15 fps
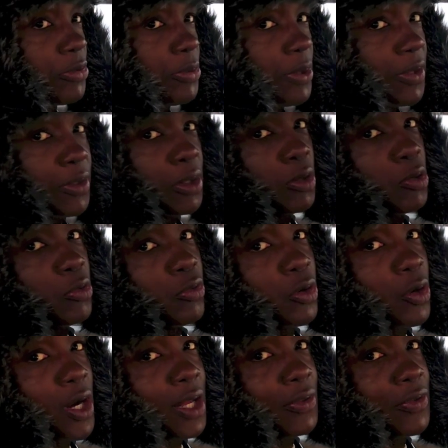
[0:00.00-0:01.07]
We about to go
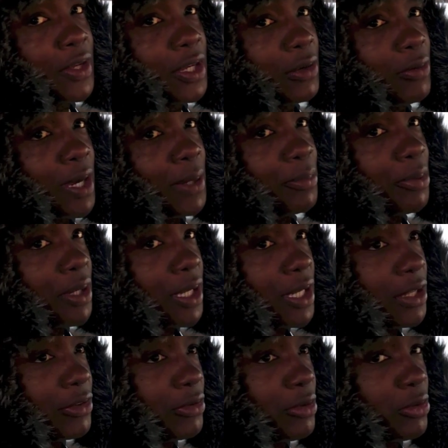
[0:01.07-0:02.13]
roll out there, White
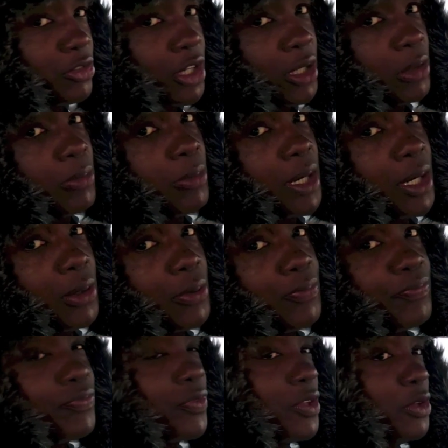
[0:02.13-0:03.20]
Plains, check him out.
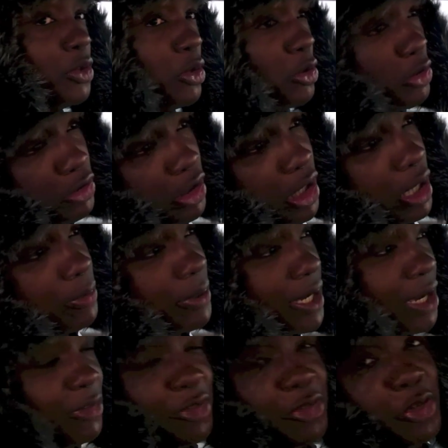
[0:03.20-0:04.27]
John may
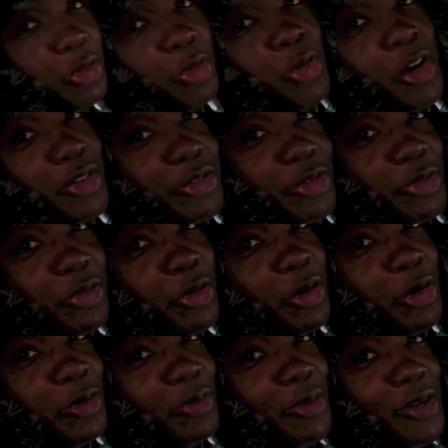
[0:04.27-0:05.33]
have a few questions for
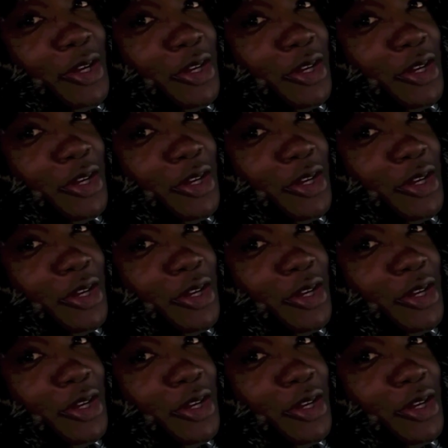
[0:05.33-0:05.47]
him.